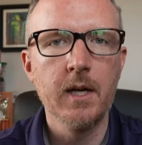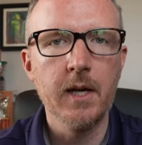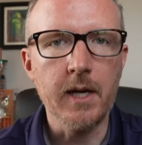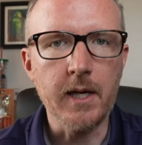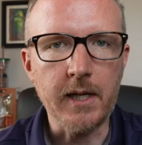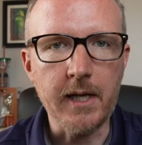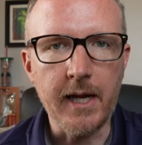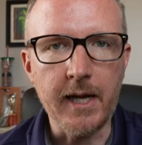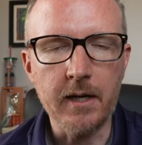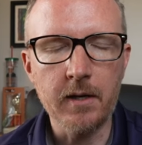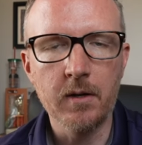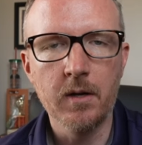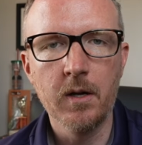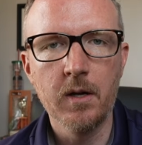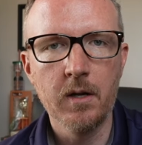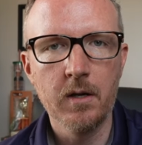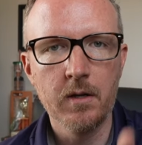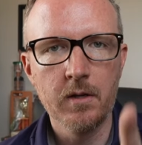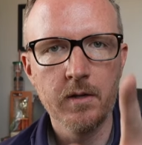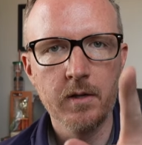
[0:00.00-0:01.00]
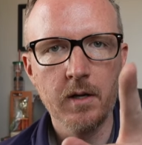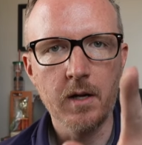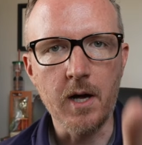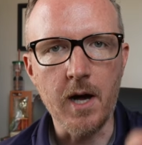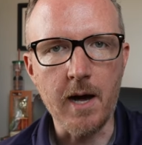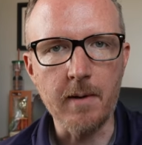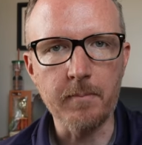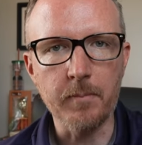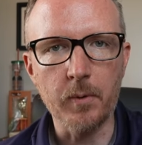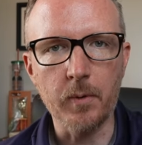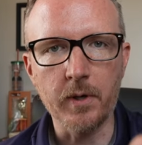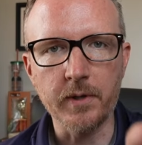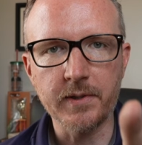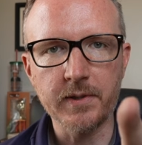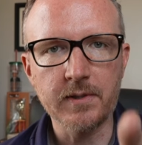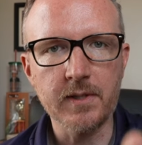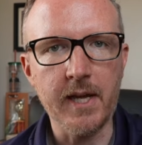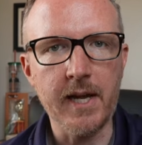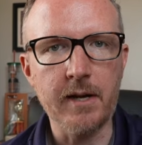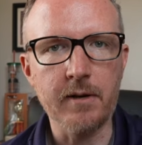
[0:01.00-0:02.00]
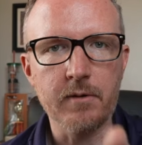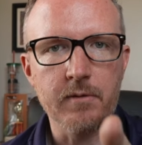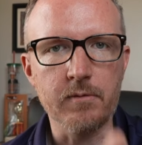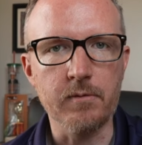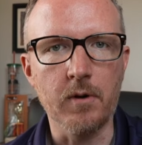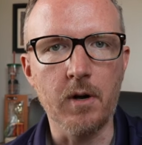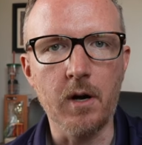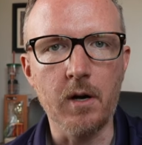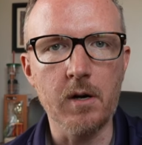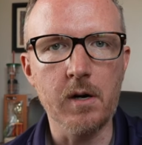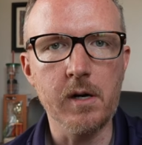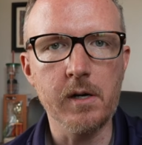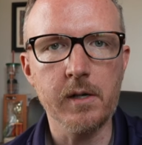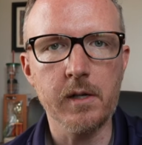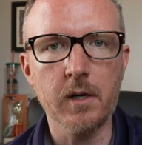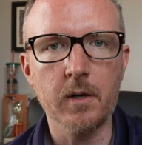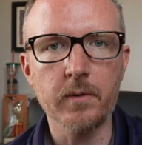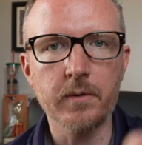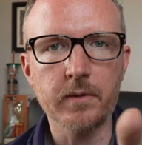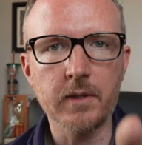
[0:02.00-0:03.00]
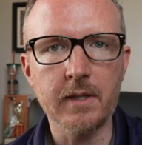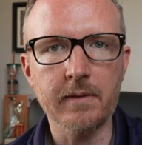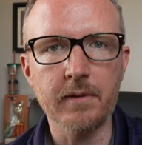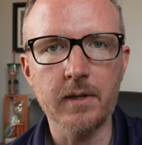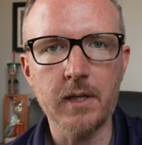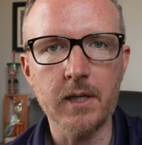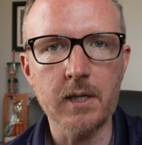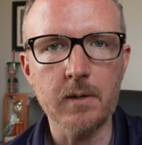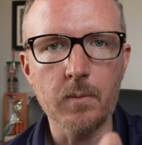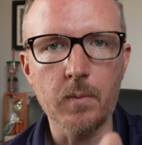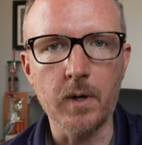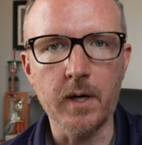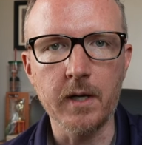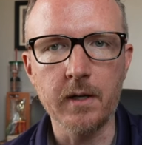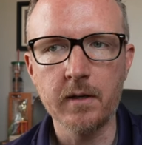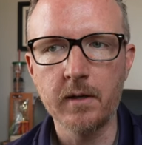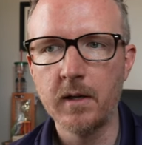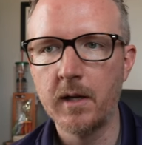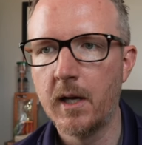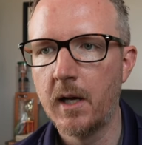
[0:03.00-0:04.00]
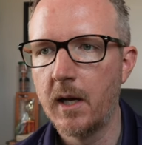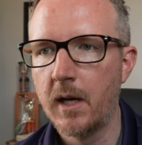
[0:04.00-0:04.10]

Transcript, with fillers: Again, onboard standard raw audio Z V E one,